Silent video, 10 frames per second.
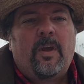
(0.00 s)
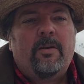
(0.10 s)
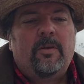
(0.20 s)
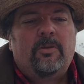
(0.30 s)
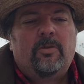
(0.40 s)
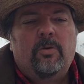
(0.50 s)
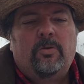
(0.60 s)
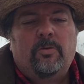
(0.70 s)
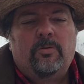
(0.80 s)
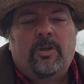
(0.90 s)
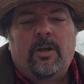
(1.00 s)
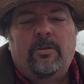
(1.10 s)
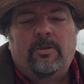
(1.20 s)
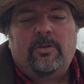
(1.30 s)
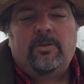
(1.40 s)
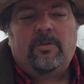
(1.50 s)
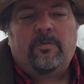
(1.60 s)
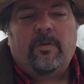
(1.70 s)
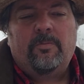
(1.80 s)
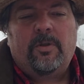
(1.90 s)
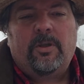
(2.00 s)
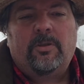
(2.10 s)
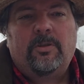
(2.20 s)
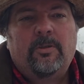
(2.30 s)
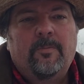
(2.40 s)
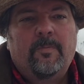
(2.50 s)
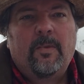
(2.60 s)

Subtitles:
having social challenges from this